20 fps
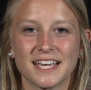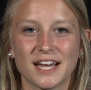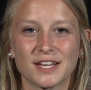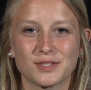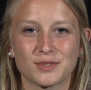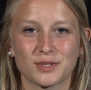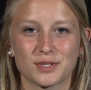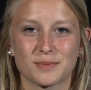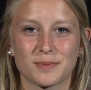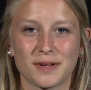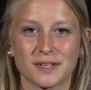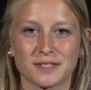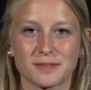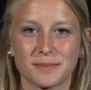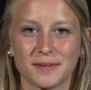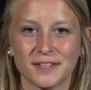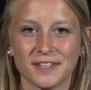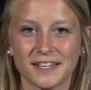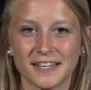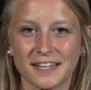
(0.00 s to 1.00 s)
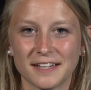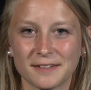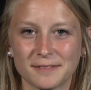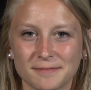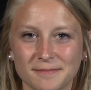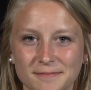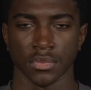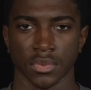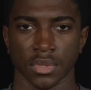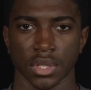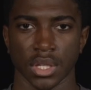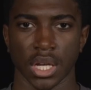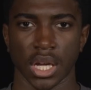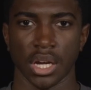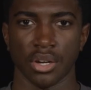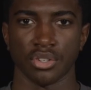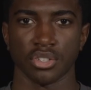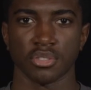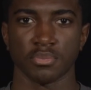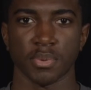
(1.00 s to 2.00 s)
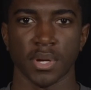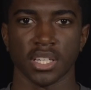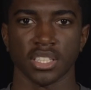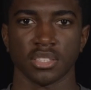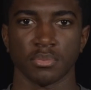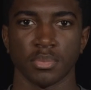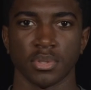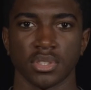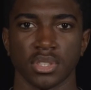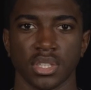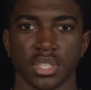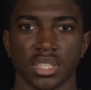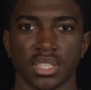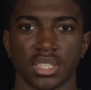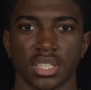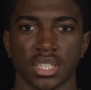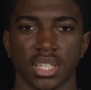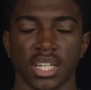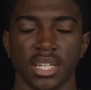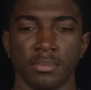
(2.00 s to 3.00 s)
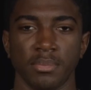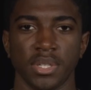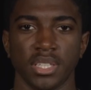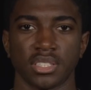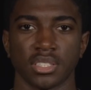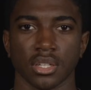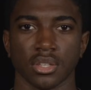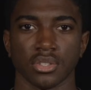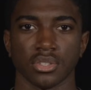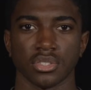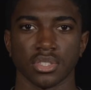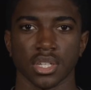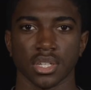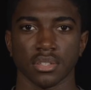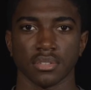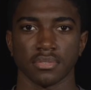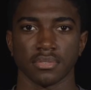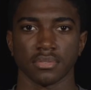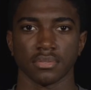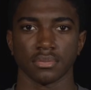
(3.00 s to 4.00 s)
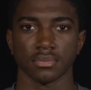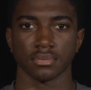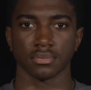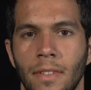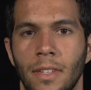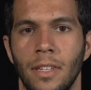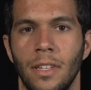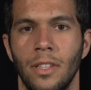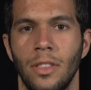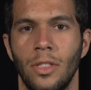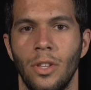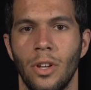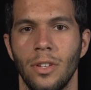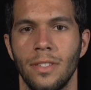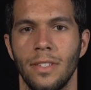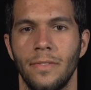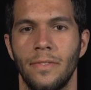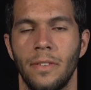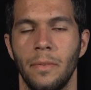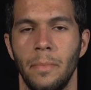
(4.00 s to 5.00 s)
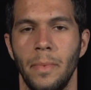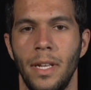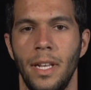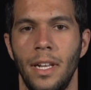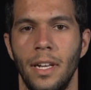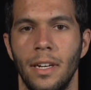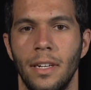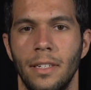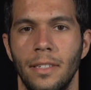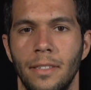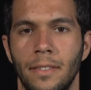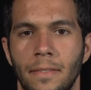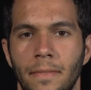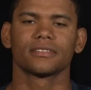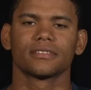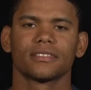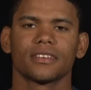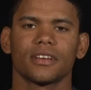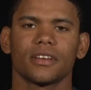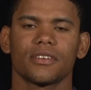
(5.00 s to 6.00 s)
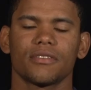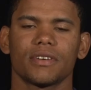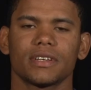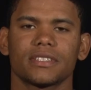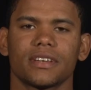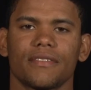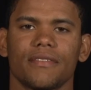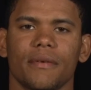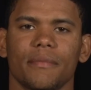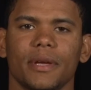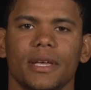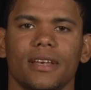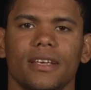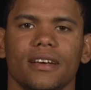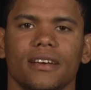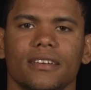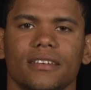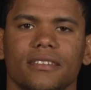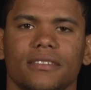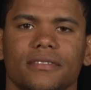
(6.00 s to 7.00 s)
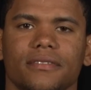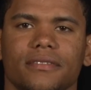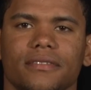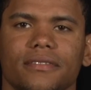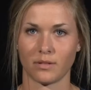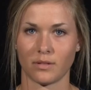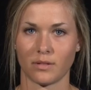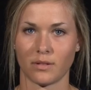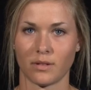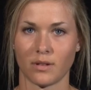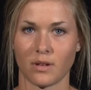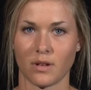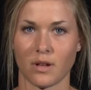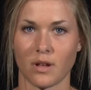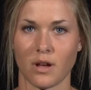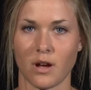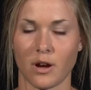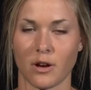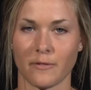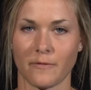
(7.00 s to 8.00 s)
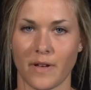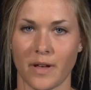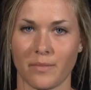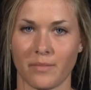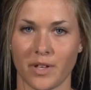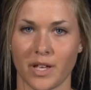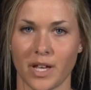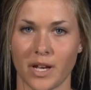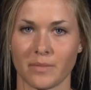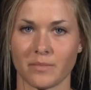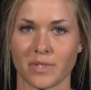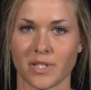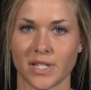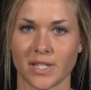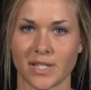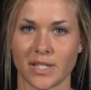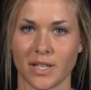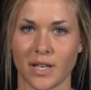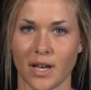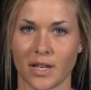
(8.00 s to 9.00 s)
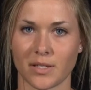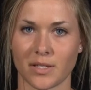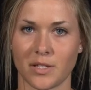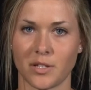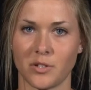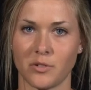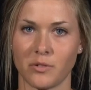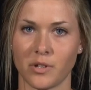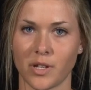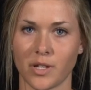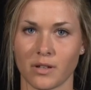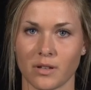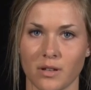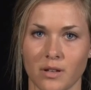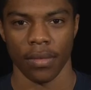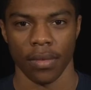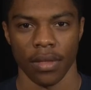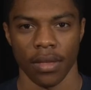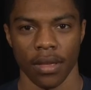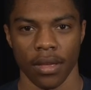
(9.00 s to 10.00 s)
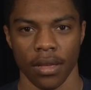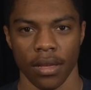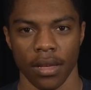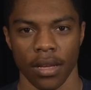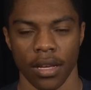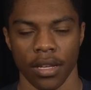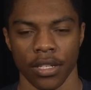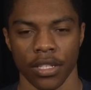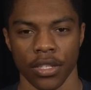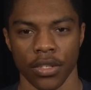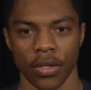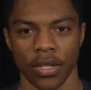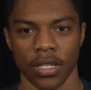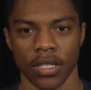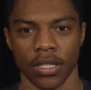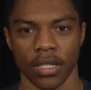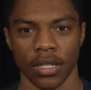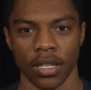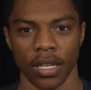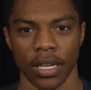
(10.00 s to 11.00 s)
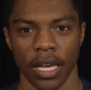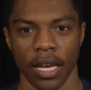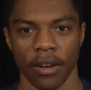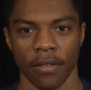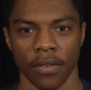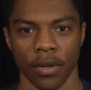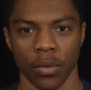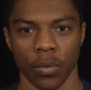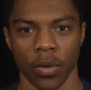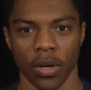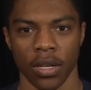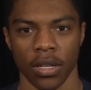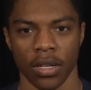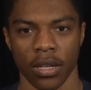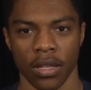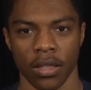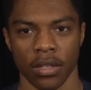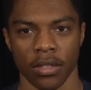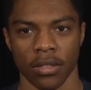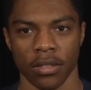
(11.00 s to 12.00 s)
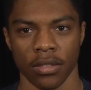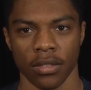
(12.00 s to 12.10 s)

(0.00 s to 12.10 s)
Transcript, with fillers: has a responsibility. A responsibility to keep each other safe. Nossa família. Nuestra familia. Our family at MCC has a duty. A duty to look out for one another.